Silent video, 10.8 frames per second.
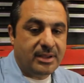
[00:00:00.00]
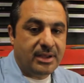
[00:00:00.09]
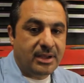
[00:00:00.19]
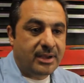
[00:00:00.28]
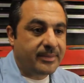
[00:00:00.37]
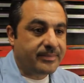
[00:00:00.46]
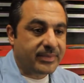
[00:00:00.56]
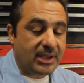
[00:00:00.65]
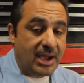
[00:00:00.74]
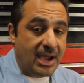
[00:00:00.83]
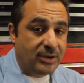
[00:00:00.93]

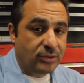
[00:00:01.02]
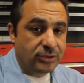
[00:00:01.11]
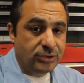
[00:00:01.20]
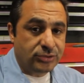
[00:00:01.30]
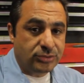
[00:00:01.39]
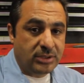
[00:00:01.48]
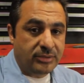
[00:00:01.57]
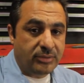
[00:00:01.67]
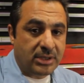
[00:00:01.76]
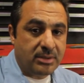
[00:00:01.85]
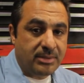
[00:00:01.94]
I don't usually
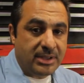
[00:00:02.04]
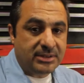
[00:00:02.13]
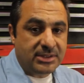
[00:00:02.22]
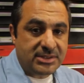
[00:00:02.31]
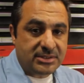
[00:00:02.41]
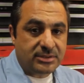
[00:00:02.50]
recommend this